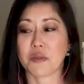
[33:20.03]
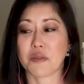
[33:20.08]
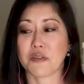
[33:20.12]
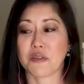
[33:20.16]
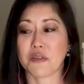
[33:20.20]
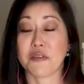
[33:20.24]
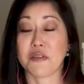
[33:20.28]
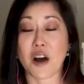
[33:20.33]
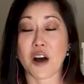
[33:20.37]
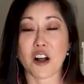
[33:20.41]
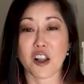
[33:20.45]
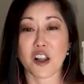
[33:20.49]

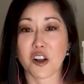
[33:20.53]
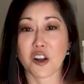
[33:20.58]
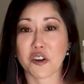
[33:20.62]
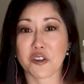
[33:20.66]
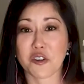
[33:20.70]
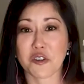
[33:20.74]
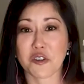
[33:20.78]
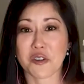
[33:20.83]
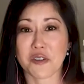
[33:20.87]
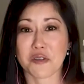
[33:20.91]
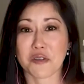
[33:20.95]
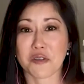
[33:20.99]

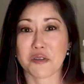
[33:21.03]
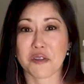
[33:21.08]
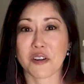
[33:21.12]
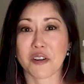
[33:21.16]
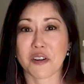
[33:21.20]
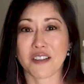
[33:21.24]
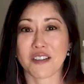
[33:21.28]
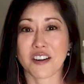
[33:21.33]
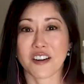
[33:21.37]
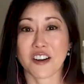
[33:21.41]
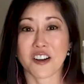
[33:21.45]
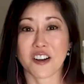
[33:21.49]
follow
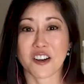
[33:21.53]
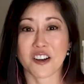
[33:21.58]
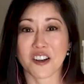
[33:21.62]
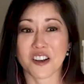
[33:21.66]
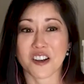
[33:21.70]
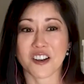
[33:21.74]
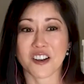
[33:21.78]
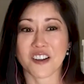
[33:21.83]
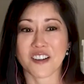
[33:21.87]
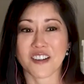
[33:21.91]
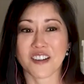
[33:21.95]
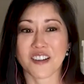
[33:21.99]

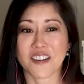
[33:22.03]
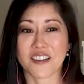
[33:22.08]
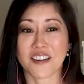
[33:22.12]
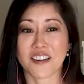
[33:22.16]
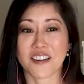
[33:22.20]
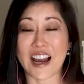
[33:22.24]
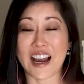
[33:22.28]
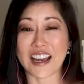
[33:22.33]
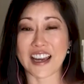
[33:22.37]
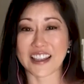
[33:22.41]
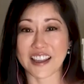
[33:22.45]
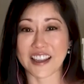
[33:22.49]
her
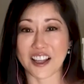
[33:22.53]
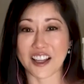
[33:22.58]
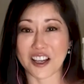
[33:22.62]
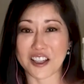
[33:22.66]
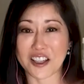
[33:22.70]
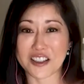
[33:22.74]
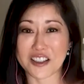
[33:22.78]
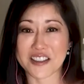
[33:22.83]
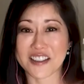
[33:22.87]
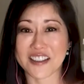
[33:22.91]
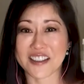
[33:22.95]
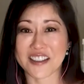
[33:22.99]

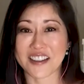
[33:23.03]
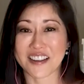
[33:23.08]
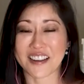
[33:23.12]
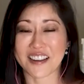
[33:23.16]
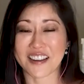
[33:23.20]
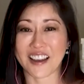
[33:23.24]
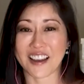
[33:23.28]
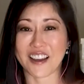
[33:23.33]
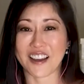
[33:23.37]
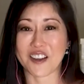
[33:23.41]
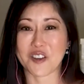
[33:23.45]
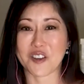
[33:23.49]
guidelines,
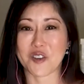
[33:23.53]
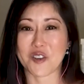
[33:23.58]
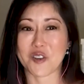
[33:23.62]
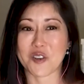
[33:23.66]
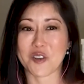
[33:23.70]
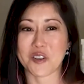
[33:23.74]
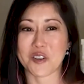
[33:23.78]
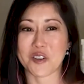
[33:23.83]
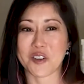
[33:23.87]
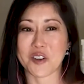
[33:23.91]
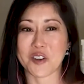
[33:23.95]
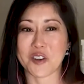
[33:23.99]
then
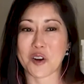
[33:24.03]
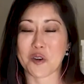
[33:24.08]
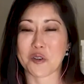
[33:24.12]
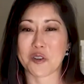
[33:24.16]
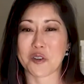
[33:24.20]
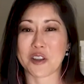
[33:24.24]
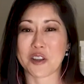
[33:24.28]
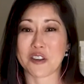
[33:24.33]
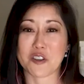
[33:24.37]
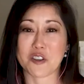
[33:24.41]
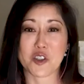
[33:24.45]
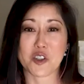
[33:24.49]

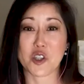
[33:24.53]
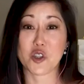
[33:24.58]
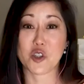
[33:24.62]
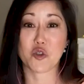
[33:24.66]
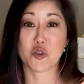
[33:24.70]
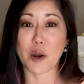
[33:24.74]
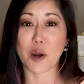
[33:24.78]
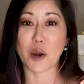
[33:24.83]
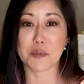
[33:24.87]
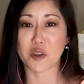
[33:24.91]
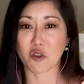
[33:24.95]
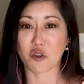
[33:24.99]
either she
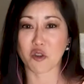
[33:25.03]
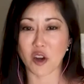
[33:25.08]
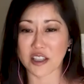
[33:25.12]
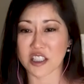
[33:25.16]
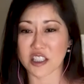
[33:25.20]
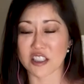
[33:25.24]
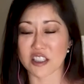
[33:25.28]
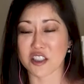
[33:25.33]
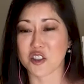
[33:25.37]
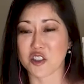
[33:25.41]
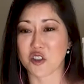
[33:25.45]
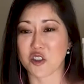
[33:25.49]
dropped you
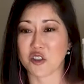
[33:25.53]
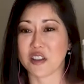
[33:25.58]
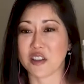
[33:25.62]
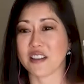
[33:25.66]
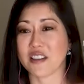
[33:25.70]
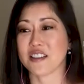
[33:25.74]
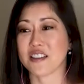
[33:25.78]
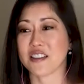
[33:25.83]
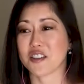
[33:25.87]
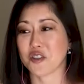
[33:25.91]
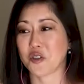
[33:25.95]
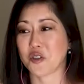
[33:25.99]
as a
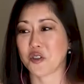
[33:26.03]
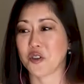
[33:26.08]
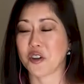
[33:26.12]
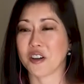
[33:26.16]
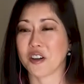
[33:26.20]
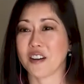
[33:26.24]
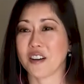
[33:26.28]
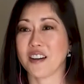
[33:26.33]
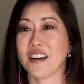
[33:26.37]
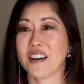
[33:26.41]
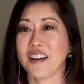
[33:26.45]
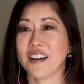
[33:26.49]
student
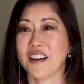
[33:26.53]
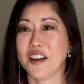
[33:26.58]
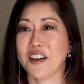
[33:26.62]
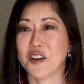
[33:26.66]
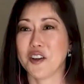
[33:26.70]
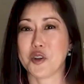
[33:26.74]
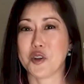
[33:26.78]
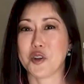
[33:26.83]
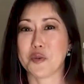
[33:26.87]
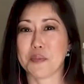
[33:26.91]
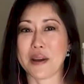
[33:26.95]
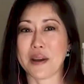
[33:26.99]
or
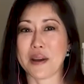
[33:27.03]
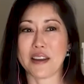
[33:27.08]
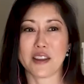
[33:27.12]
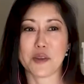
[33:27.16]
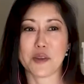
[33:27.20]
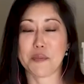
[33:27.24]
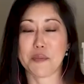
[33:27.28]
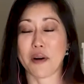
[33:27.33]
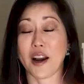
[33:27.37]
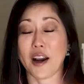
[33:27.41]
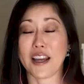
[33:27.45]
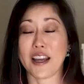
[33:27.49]
you paid
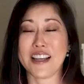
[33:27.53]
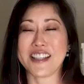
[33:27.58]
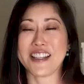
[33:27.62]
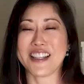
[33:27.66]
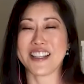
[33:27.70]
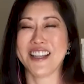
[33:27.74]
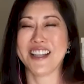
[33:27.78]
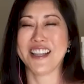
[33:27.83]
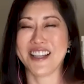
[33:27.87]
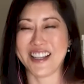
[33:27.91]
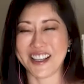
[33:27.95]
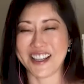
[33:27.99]
the
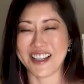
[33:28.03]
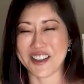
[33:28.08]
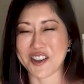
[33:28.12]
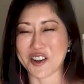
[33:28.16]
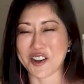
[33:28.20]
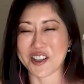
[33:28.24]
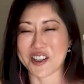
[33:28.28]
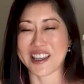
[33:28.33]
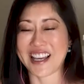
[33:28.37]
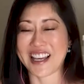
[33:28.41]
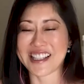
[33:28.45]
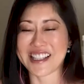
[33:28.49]
price in
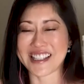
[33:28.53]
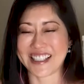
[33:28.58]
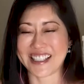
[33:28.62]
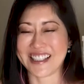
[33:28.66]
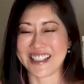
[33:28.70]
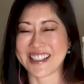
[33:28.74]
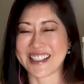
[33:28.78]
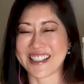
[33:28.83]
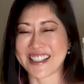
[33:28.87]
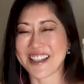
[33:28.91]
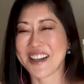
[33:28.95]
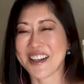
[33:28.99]
your
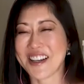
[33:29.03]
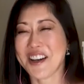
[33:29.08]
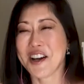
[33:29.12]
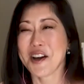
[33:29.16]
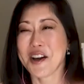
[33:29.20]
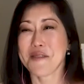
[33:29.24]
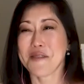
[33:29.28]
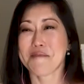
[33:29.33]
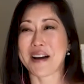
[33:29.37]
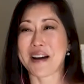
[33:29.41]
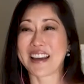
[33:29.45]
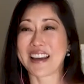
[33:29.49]
lessons
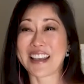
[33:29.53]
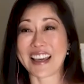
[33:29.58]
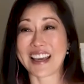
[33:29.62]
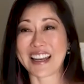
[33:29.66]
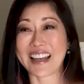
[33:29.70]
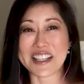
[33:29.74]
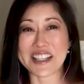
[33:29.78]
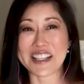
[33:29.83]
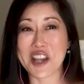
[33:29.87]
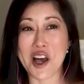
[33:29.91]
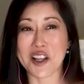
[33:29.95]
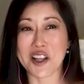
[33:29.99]
by
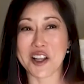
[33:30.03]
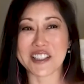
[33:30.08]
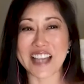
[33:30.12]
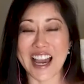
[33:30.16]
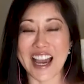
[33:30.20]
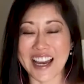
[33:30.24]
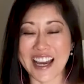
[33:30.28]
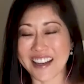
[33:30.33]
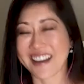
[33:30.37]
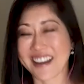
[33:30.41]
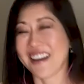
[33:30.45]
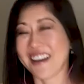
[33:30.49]
getting yelled
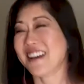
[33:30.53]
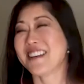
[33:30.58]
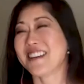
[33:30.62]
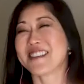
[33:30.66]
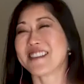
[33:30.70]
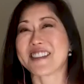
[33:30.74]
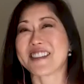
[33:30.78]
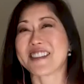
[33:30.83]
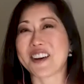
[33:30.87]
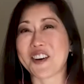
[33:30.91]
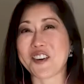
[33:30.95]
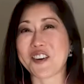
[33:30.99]
at.
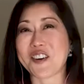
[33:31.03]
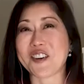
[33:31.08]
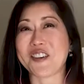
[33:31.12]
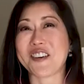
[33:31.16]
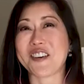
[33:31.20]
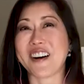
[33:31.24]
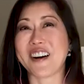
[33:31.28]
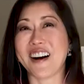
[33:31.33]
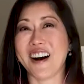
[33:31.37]
So